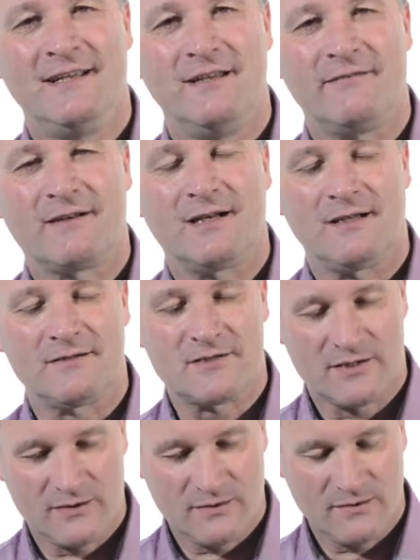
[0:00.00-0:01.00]
you cut
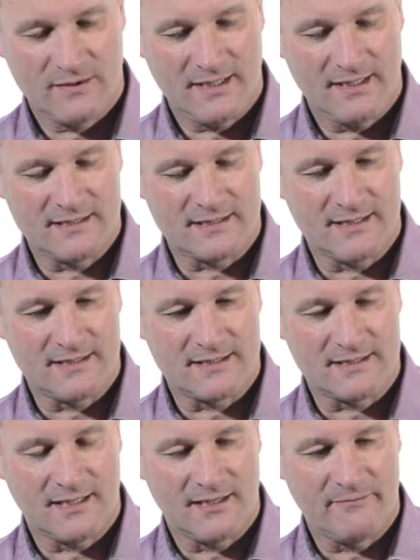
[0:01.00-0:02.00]
to is
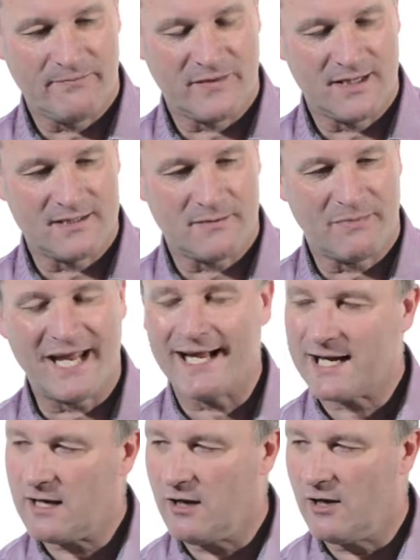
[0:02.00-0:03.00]
it's a
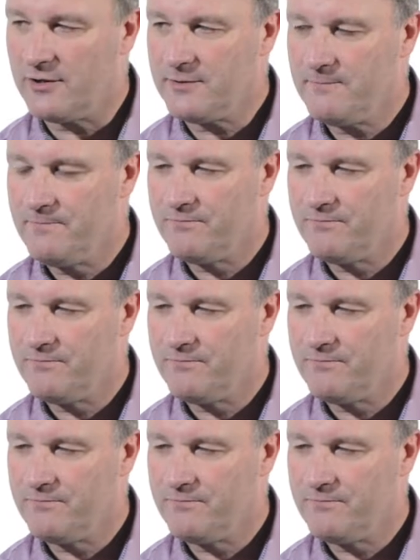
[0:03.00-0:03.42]
black card.